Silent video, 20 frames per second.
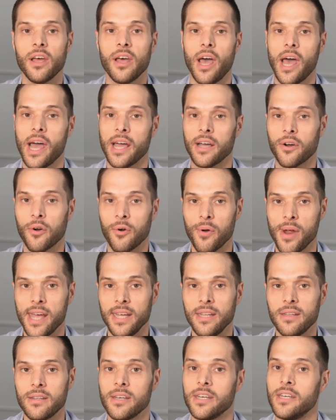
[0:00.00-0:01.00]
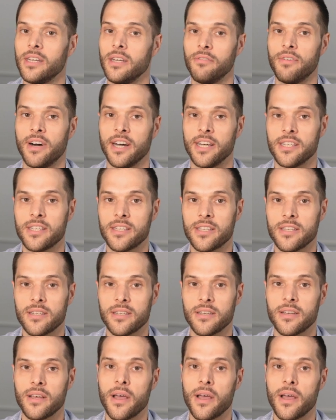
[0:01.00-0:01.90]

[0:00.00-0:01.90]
and create a device.